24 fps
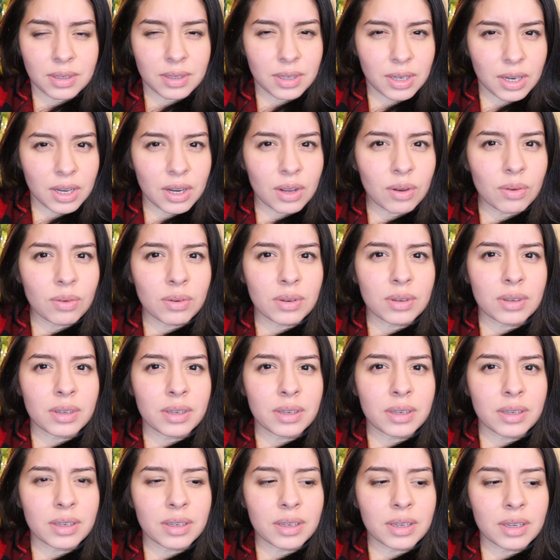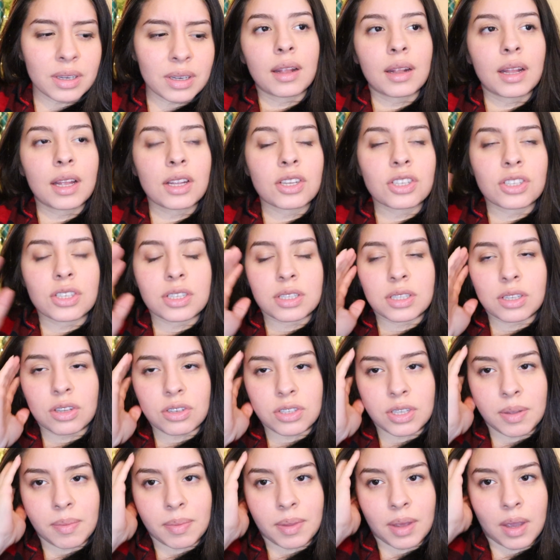You know? That's just
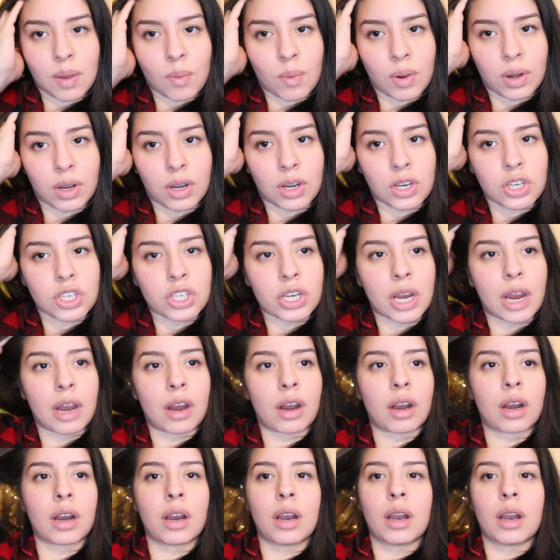something I wanted to share.